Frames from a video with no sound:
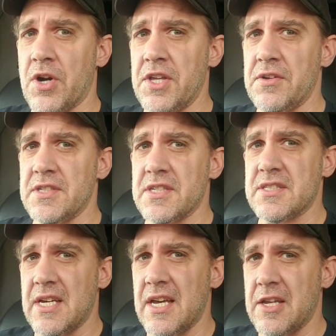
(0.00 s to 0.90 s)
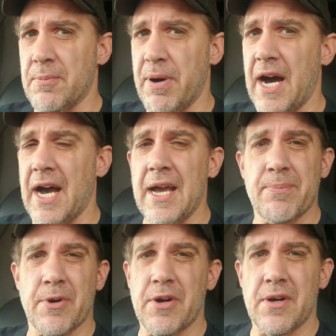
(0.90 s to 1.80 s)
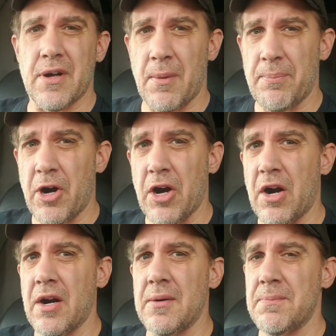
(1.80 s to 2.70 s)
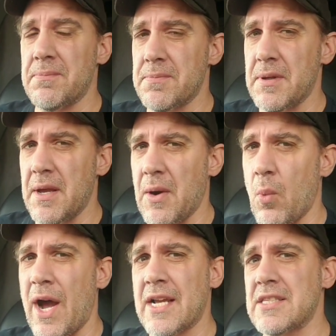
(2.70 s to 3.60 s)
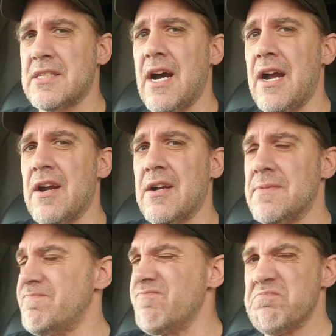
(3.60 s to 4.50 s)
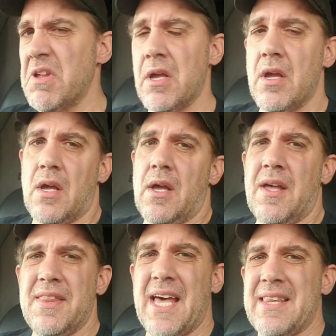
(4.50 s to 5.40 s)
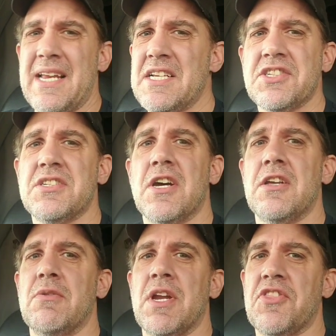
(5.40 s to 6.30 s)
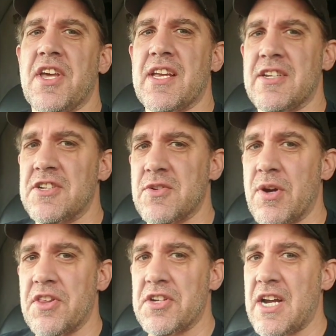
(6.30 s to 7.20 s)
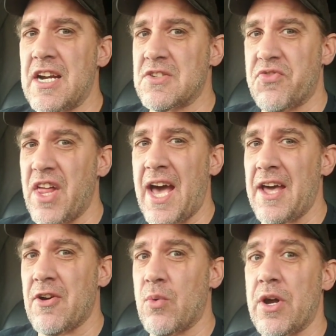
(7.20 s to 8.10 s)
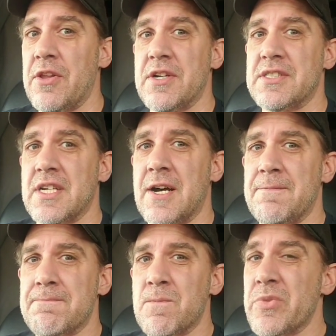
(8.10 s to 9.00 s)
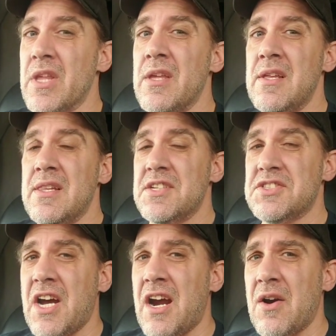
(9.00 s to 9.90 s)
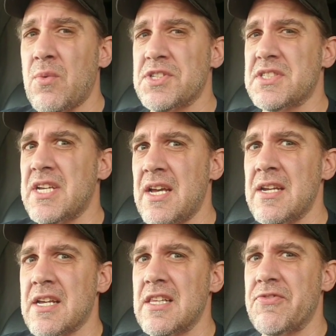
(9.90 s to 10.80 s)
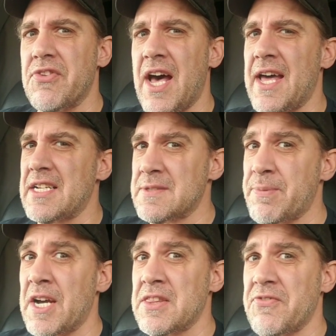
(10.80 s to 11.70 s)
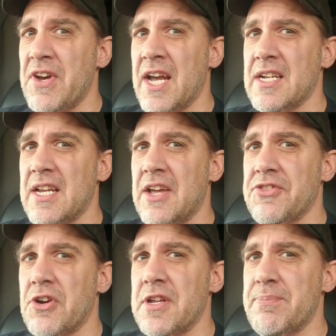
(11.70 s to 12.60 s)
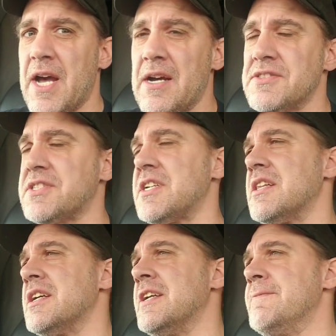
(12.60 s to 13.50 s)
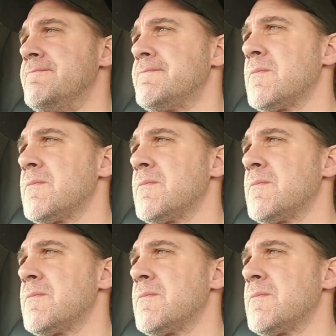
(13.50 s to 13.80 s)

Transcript: to where you just take your pipe or a bar and whack the tire, that, that doesn't tell you anything. It tells you whether the tire's flat or whether it's up. This tire was technically flat despite the fact it had 30 pounds still in it.